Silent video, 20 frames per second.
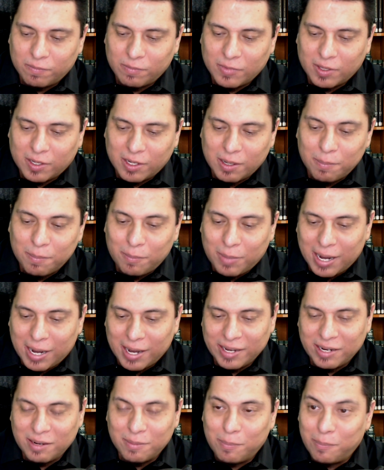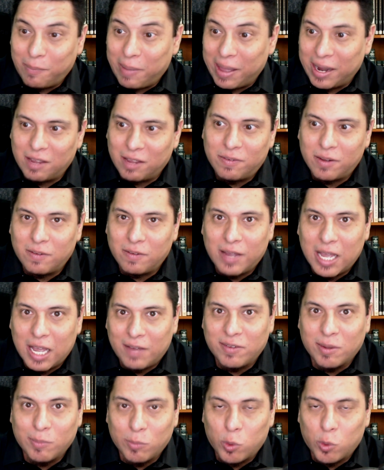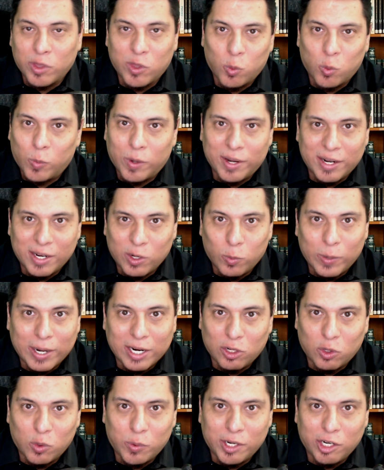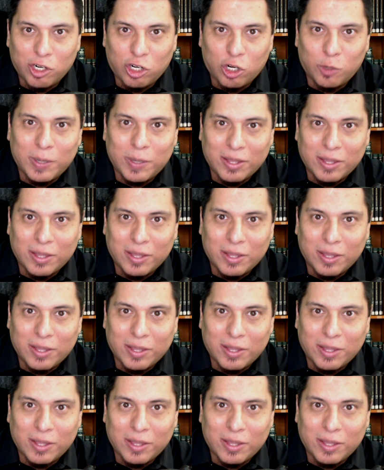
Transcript: combined benefit of having more than one irregular in a group.